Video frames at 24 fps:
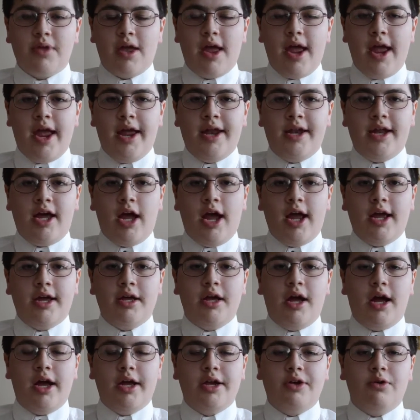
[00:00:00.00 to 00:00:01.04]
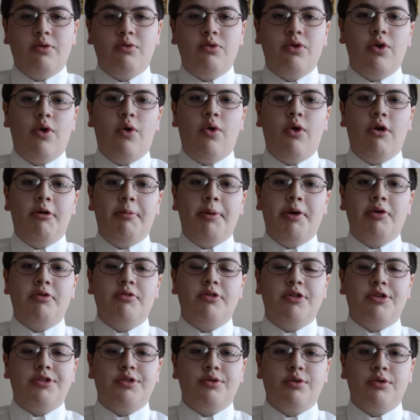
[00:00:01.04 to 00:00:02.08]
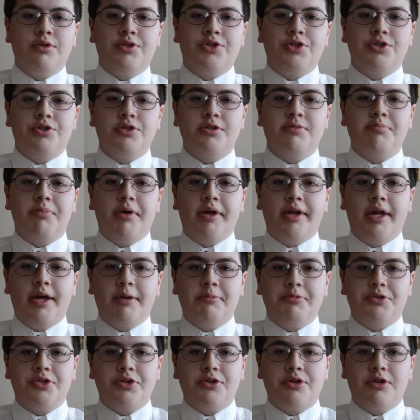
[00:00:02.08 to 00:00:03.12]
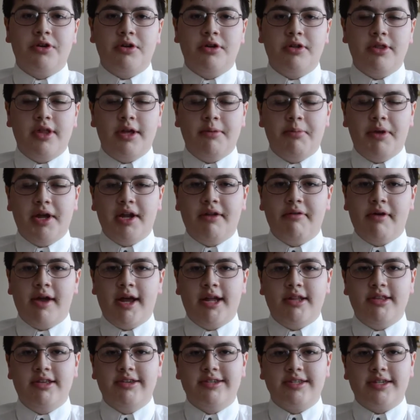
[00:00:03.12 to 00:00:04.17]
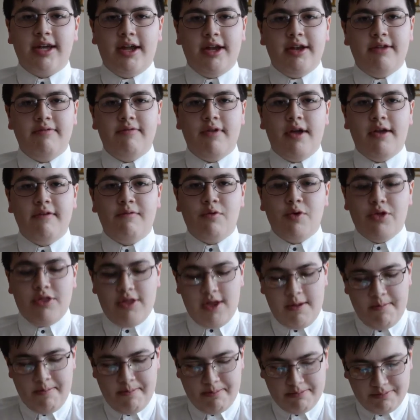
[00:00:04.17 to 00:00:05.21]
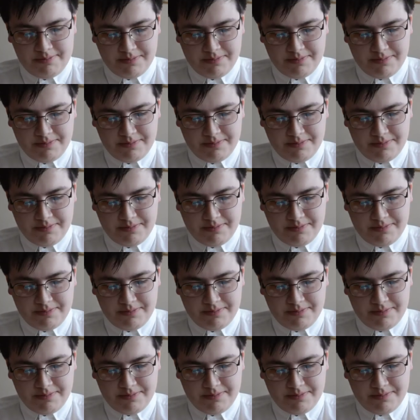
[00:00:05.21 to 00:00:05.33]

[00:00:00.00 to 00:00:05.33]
And I don't know about the soldiers, but I'm sure they might have had this kind of knife with them.